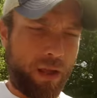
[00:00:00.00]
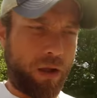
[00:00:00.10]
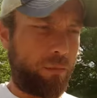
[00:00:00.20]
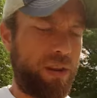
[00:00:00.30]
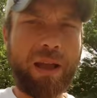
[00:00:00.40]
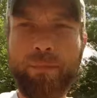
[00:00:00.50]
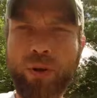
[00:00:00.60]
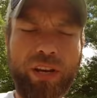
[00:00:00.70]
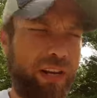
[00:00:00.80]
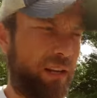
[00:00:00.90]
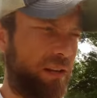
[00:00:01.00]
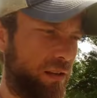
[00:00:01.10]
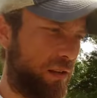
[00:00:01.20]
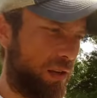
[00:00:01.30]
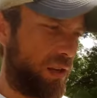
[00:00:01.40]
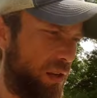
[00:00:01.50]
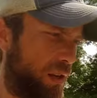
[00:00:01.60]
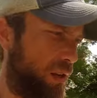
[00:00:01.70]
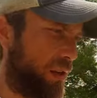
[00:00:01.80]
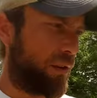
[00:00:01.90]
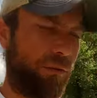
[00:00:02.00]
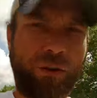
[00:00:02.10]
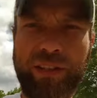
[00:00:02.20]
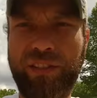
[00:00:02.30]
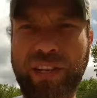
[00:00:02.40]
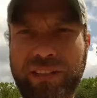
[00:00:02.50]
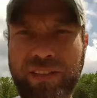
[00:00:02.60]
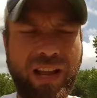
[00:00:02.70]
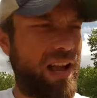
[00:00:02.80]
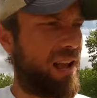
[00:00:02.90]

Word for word: Um, not putting, for instance,